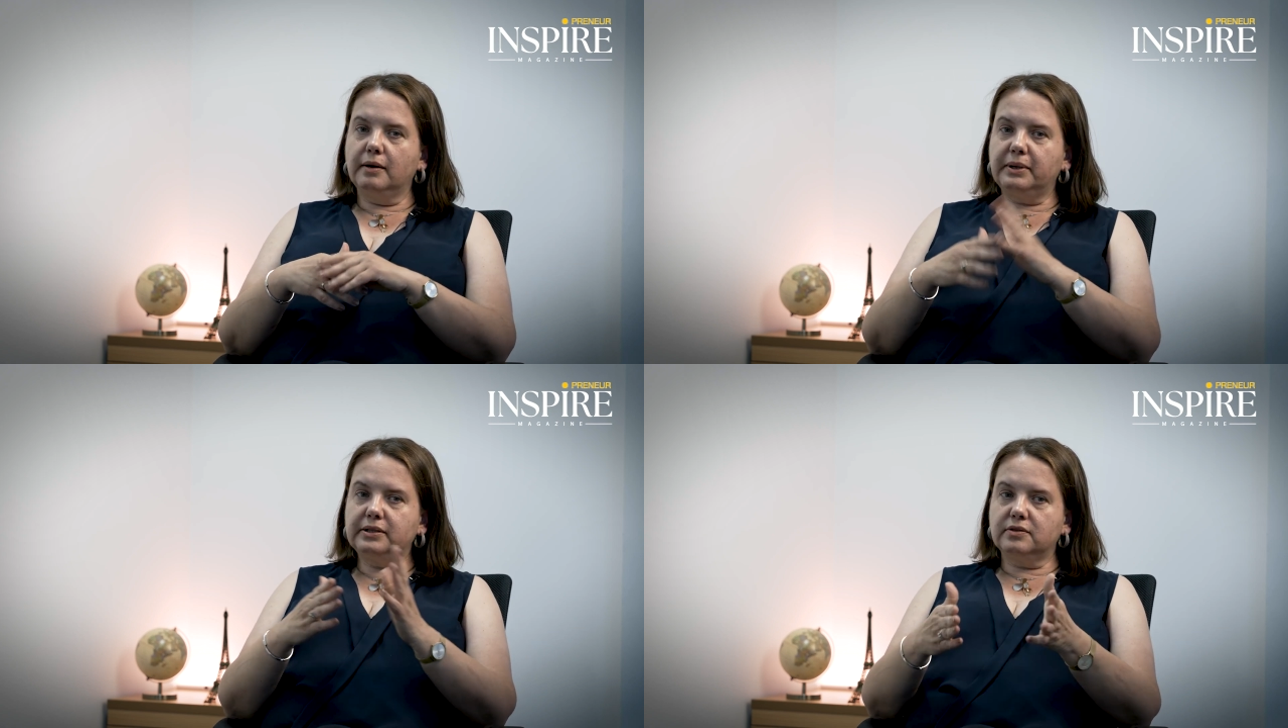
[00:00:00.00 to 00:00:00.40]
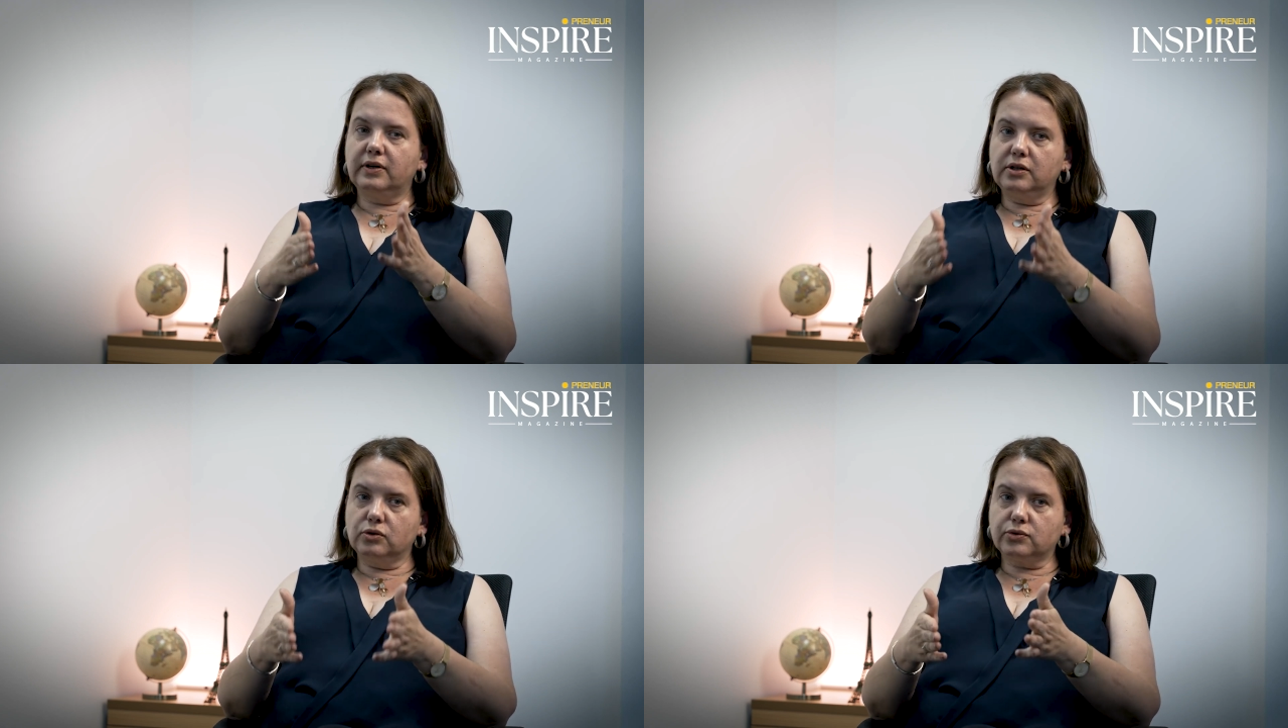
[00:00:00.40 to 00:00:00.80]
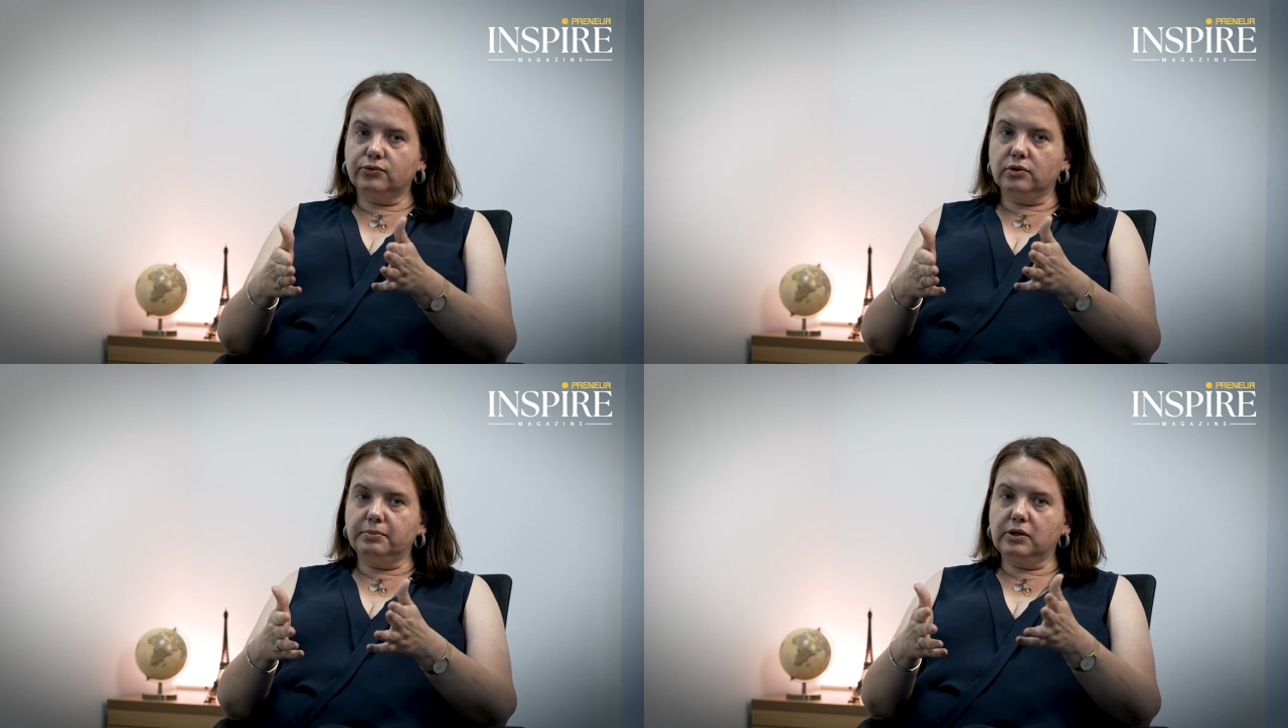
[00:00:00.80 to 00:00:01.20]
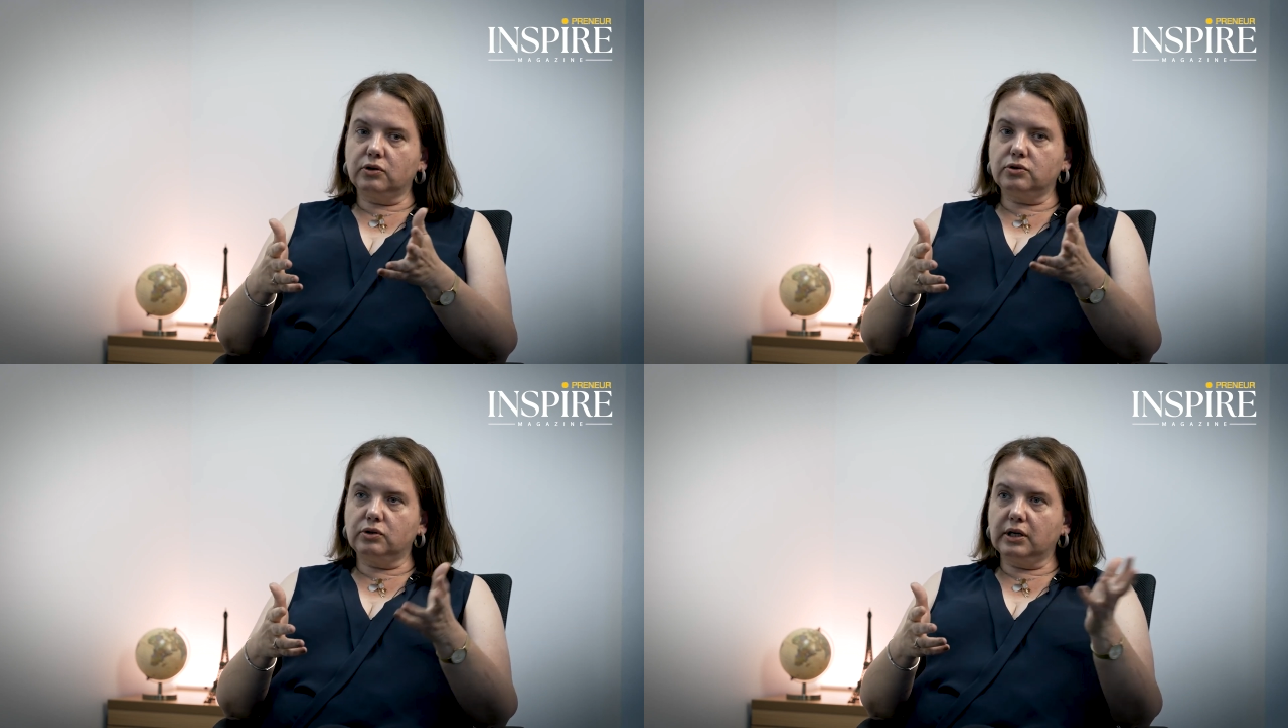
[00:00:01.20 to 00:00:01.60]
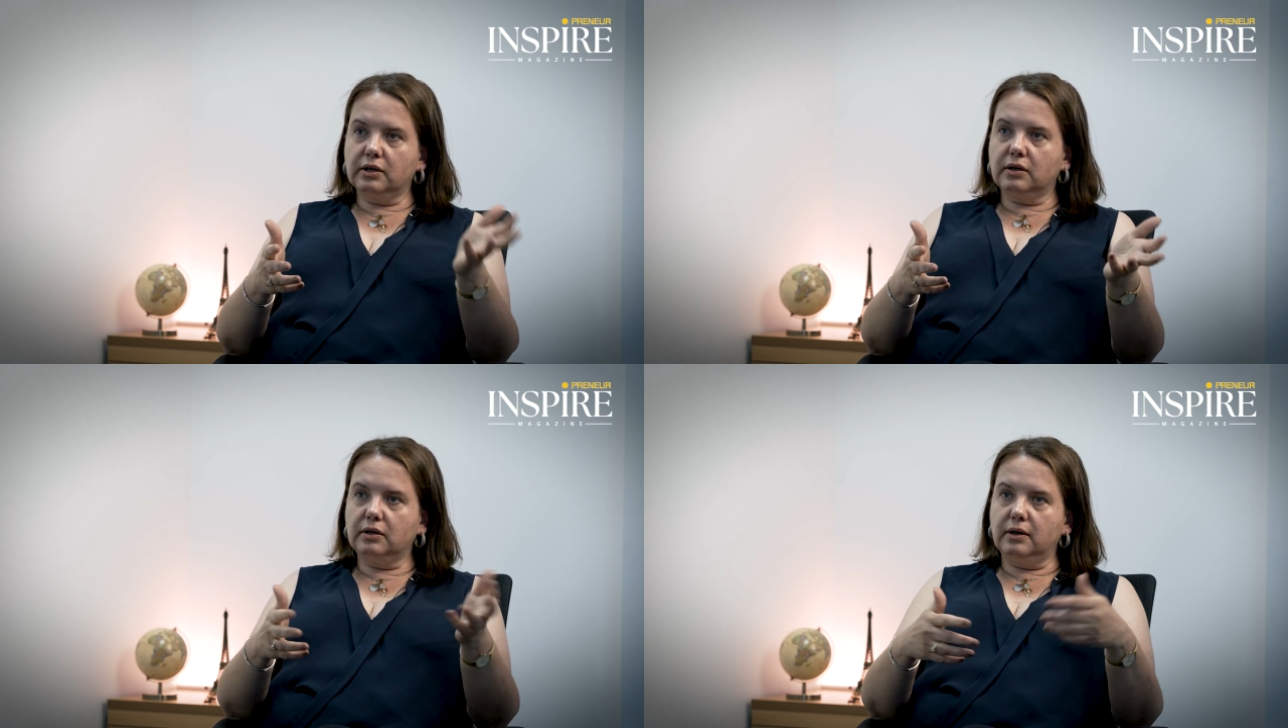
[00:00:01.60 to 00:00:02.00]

but it's very useful because you can